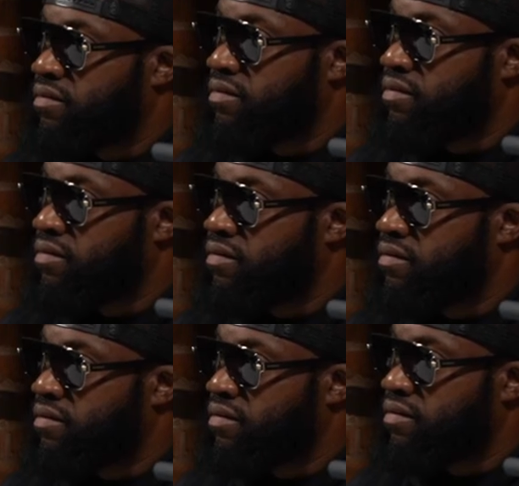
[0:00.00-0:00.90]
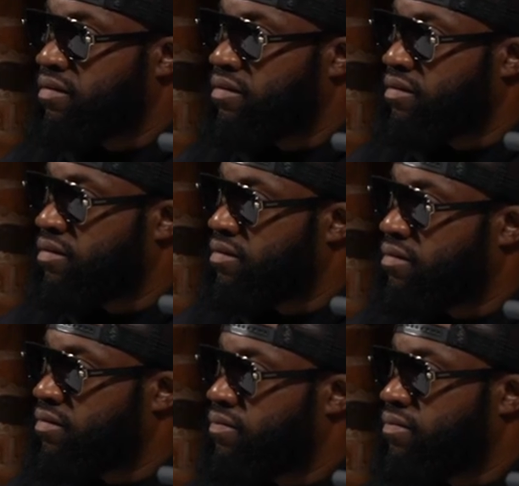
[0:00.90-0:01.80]

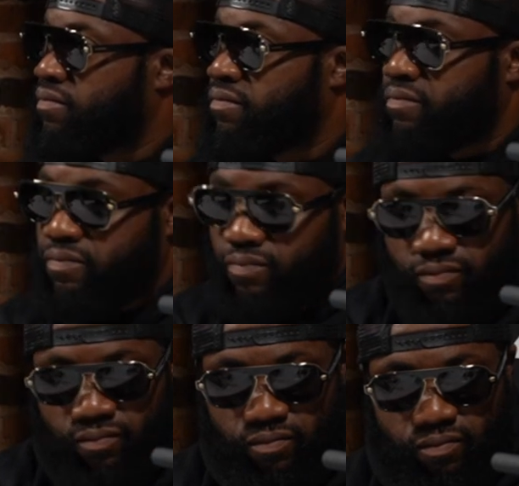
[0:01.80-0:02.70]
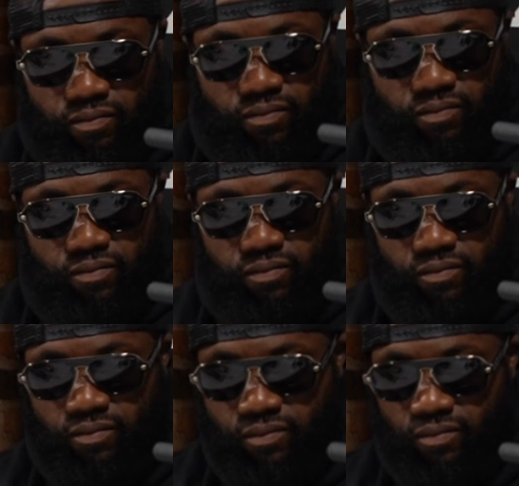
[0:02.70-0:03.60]

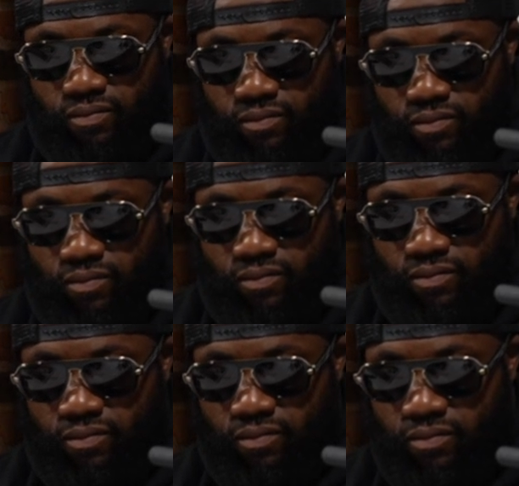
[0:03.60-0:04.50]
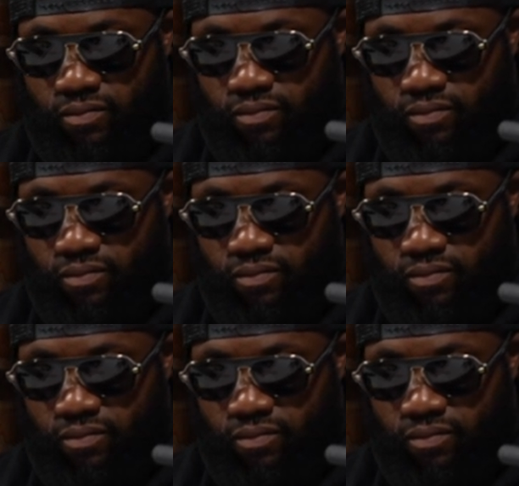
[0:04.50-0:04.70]
[no speech]